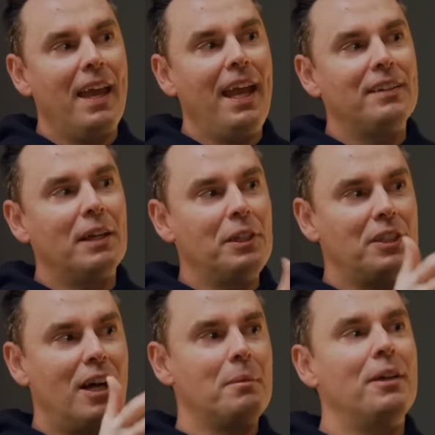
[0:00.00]
And like we
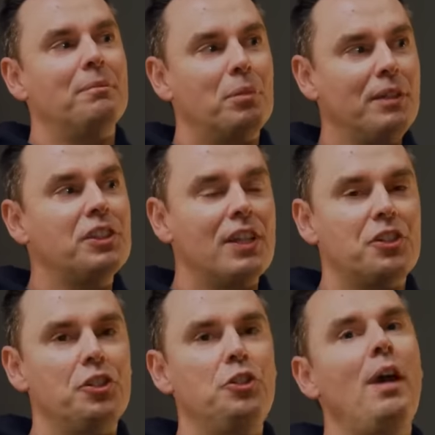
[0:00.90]
talked about in previous
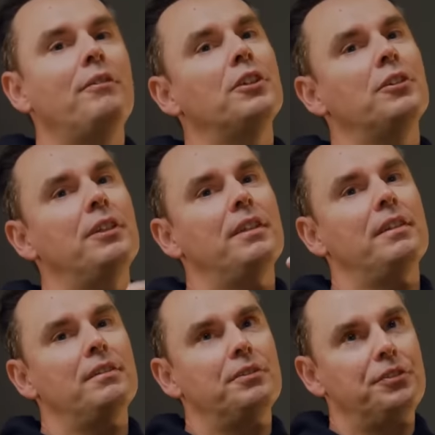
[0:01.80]
sessions, you have to learn to
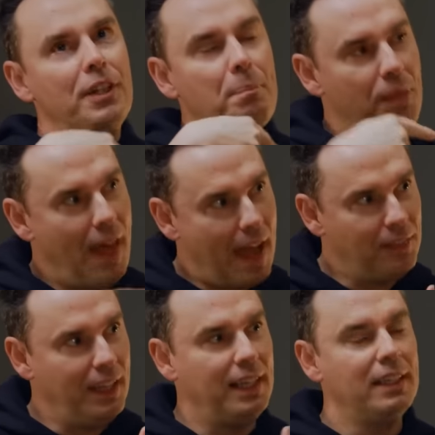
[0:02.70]
flip
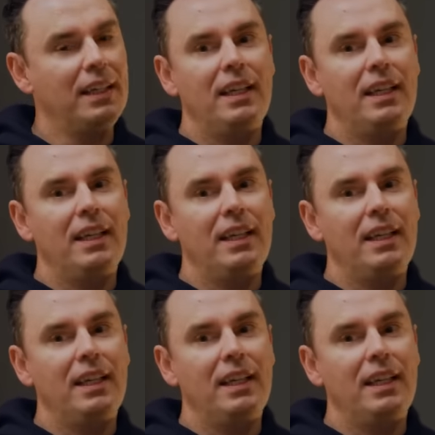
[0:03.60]
that thing.